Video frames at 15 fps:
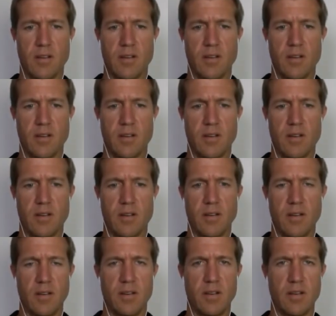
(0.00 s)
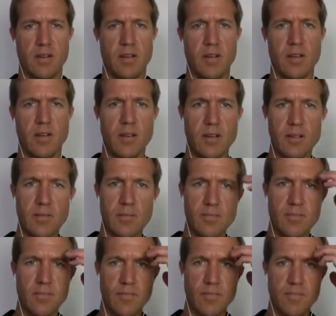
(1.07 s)
the camera before you
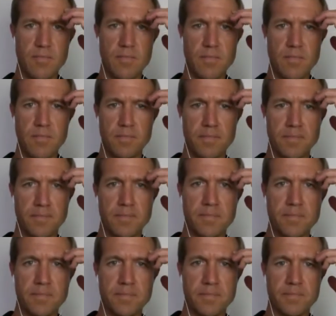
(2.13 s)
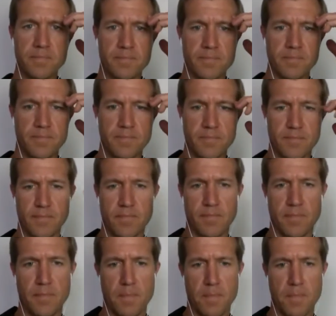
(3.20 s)
go out and shoot. One of
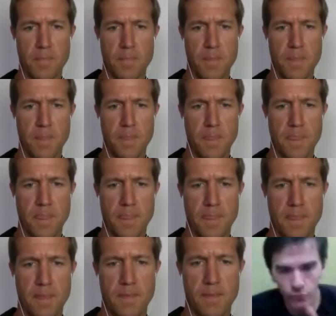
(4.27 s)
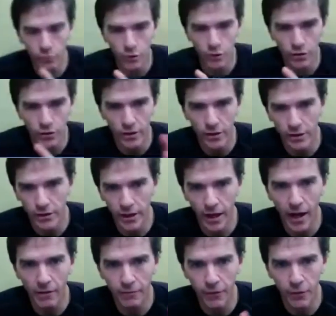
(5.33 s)
the biggest issues with the
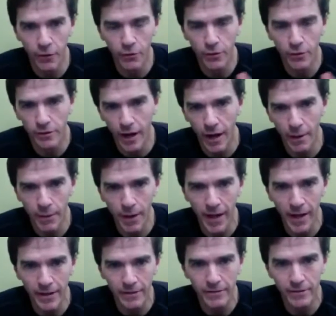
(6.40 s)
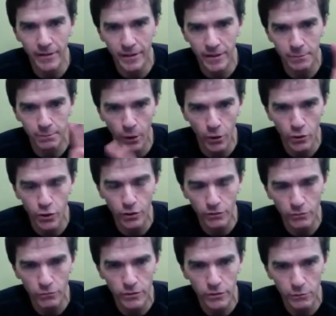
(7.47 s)
iPhone and iPad is
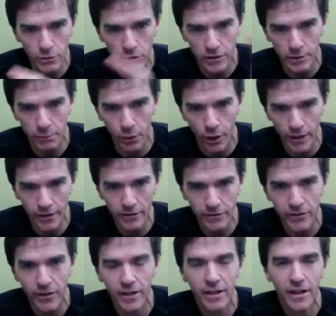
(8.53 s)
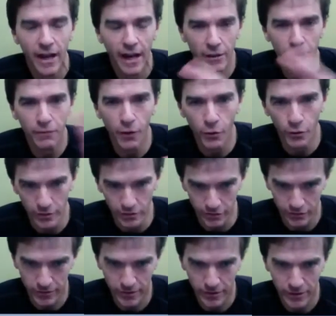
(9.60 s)
exposure, which is the brightness, and the
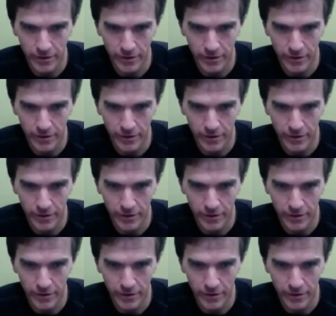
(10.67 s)
focus.